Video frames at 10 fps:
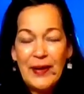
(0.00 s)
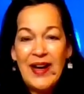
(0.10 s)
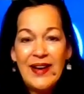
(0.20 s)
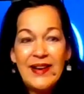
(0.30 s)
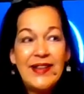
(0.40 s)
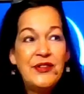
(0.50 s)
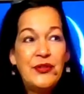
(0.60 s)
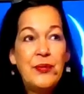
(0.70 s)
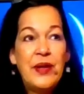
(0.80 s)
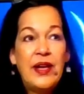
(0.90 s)
behind
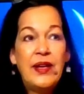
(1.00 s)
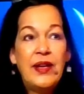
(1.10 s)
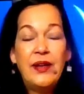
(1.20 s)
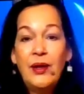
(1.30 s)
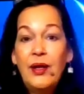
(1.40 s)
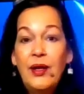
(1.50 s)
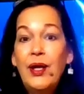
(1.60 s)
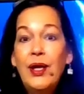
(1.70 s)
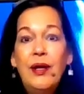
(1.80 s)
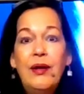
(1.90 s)
me,
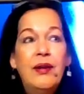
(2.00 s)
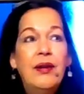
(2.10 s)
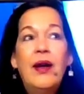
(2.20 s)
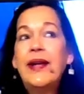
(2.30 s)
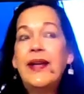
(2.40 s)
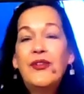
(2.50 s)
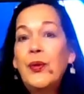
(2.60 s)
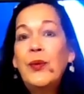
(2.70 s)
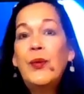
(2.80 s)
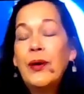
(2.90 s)
I
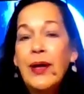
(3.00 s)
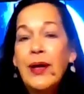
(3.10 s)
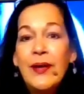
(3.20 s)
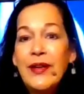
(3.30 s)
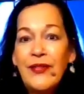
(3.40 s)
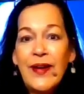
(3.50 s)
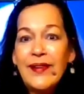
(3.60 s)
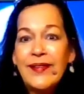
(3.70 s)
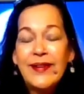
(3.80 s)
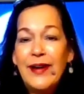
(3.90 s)
guess we weren't going
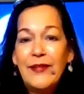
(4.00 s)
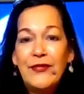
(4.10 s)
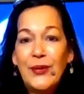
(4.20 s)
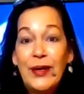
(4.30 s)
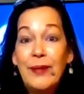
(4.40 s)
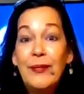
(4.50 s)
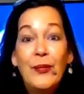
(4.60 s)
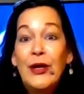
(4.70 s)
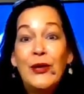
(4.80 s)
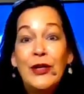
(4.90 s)
fast enough for him,
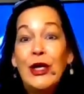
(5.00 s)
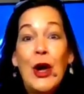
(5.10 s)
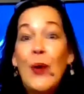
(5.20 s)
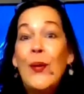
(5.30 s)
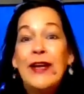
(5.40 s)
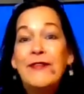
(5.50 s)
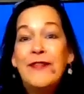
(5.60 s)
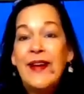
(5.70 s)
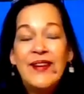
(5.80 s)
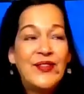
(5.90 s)
but we couldn't go any
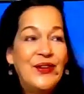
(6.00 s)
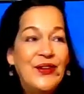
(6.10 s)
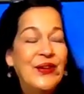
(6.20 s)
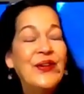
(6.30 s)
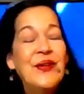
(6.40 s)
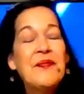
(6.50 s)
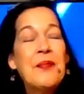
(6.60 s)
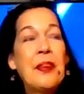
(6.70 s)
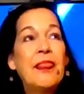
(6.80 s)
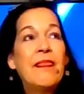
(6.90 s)
faster,
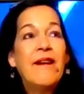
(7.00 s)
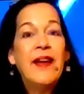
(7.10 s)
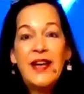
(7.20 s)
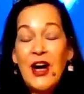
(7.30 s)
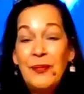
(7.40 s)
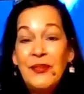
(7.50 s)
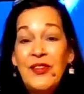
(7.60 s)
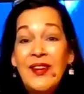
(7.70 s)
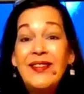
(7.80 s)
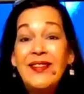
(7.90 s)

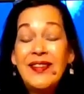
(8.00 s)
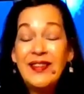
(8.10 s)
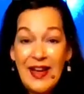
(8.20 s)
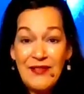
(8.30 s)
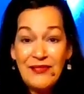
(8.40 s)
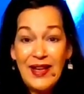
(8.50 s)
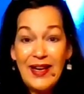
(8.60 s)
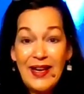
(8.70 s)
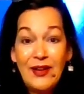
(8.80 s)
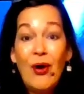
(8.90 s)
comes into the left
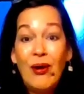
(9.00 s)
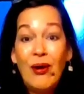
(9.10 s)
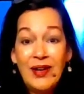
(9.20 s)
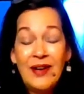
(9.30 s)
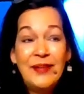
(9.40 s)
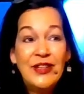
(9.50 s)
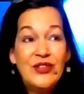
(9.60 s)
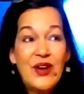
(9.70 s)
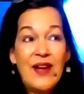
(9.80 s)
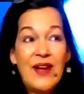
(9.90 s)
lane,
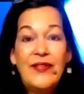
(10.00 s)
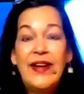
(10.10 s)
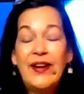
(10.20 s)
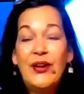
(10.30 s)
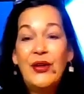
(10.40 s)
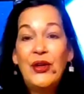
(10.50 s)
oncoming traffic,